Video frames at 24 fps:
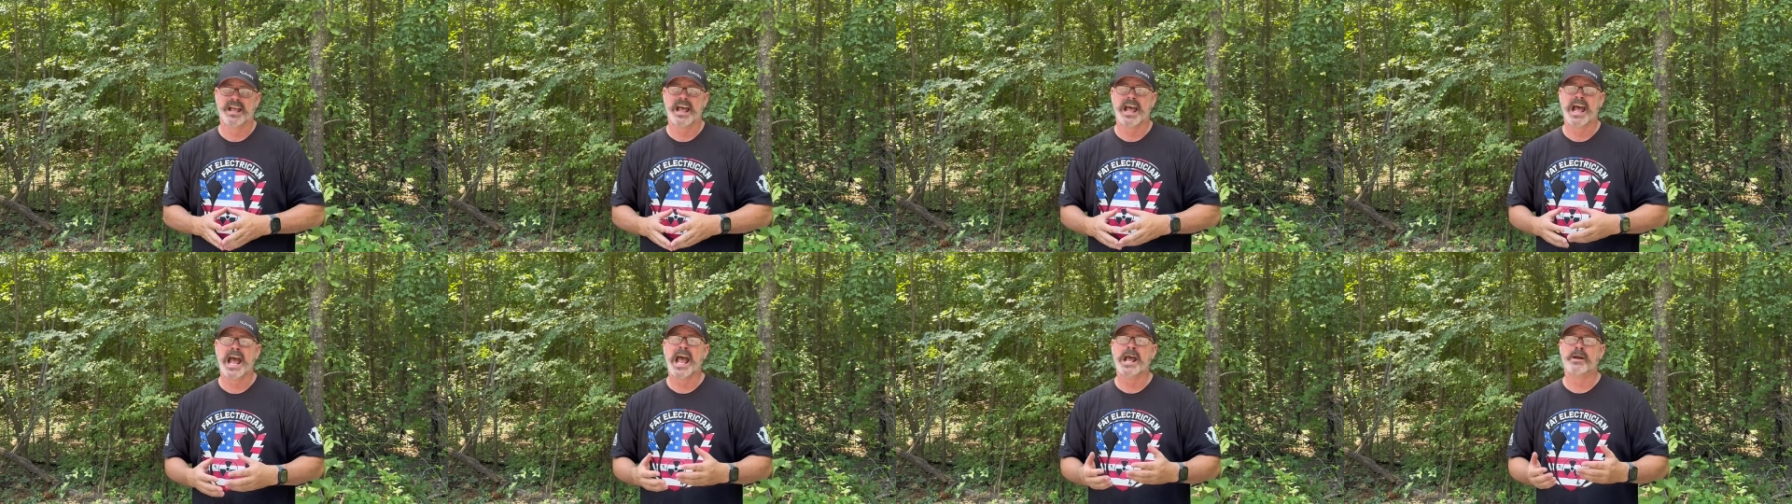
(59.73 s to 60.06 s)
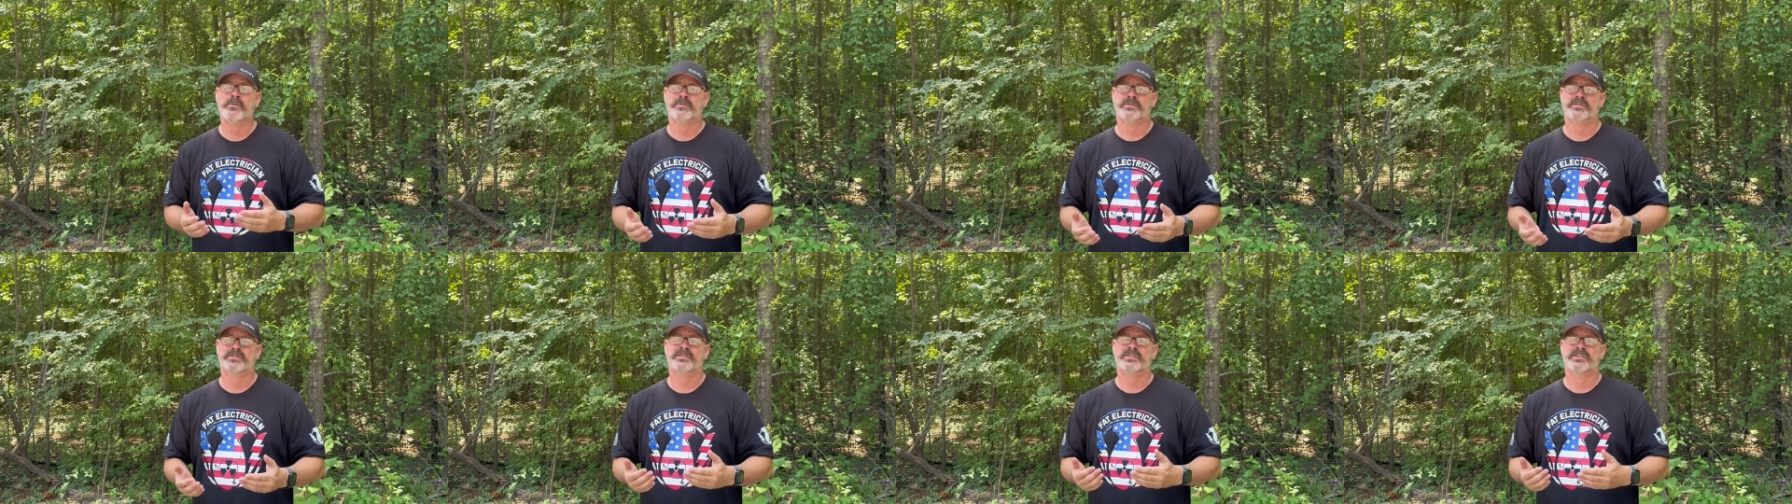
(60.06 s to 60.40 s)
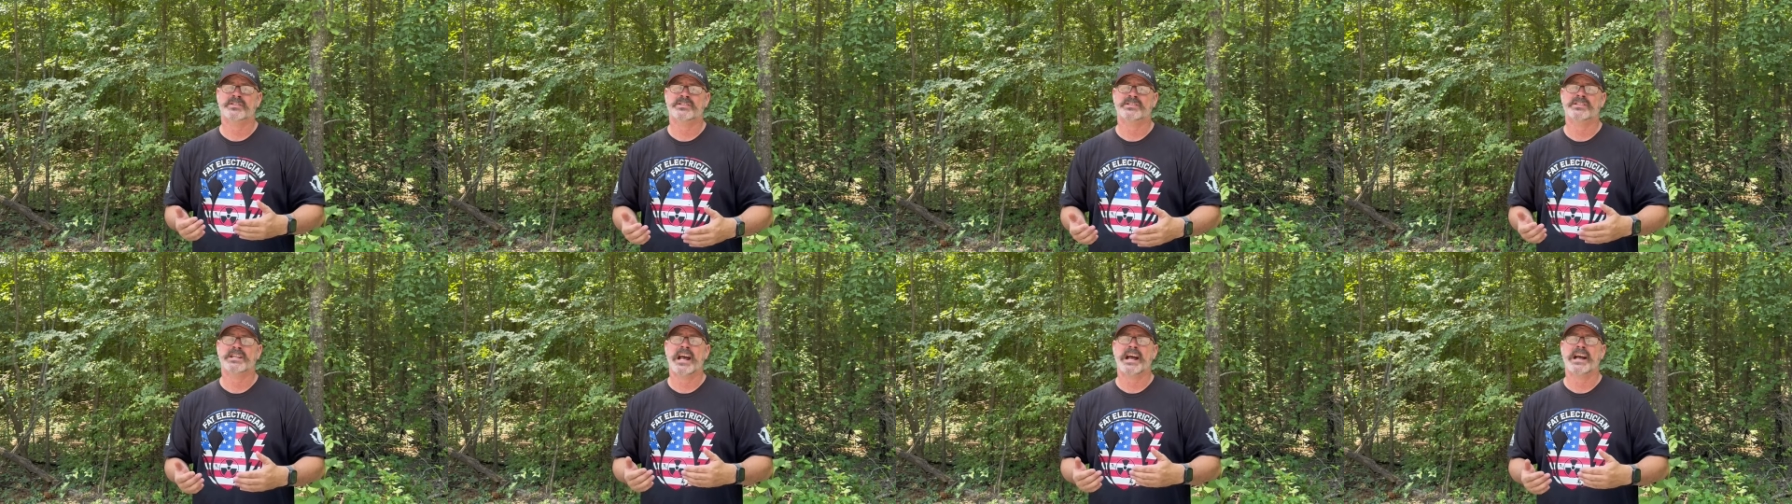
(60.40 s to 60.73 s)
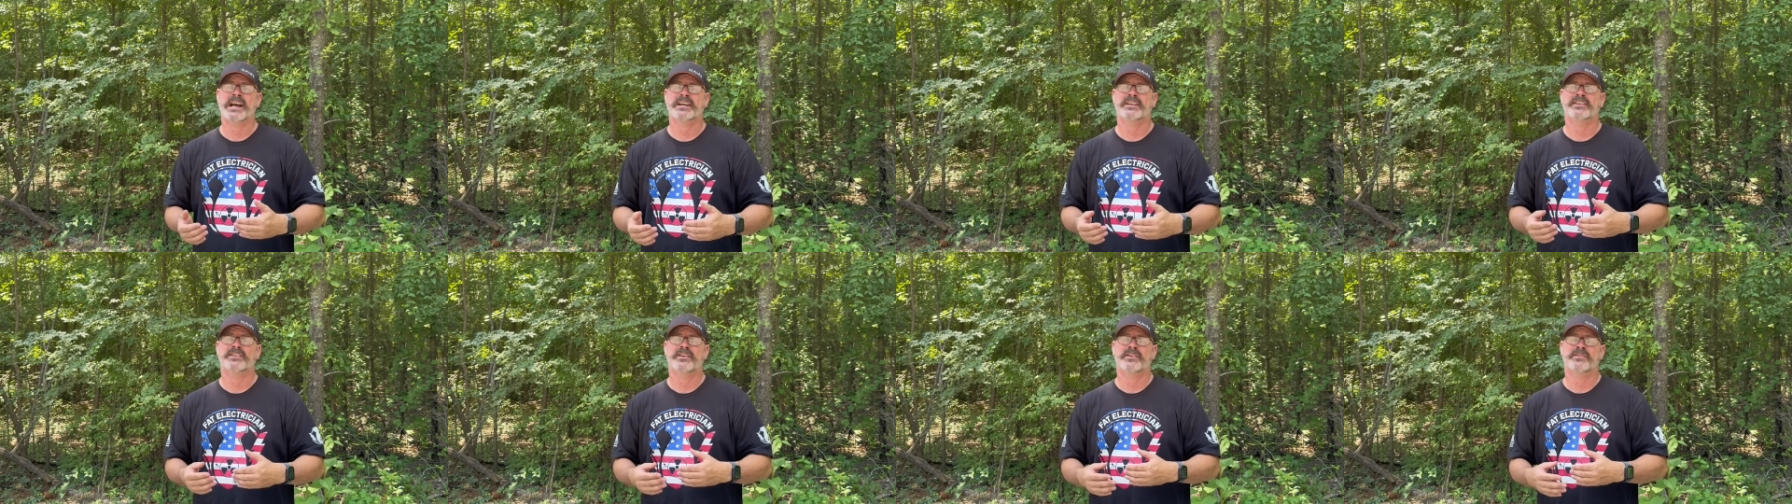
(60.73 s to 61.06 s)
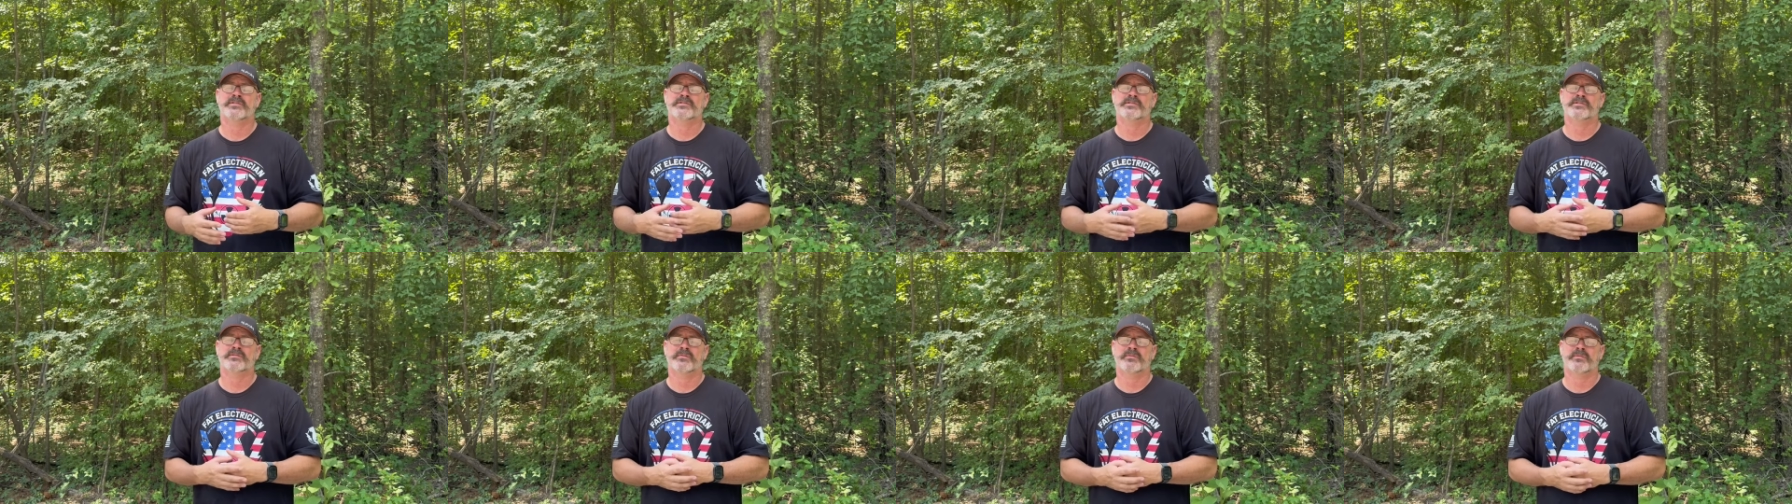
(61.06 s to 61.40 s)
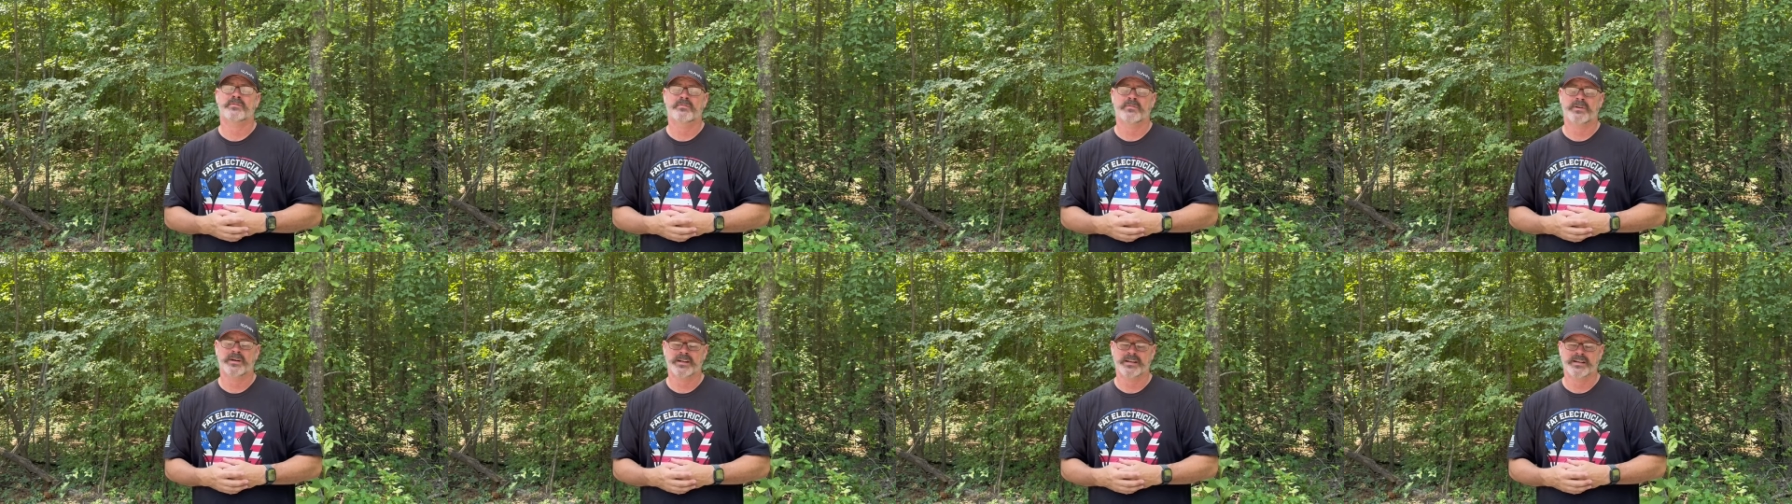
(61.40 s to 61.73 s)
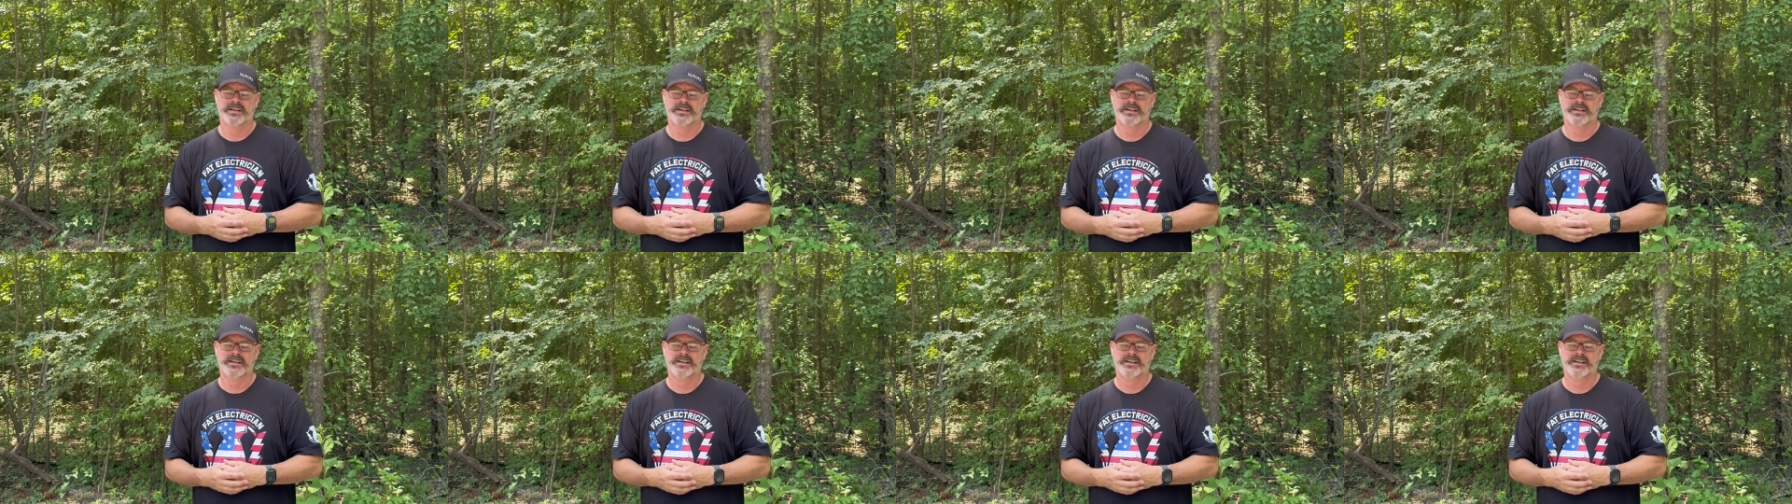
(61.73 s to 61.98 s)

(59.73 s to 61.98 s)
I was just diagnosed with one.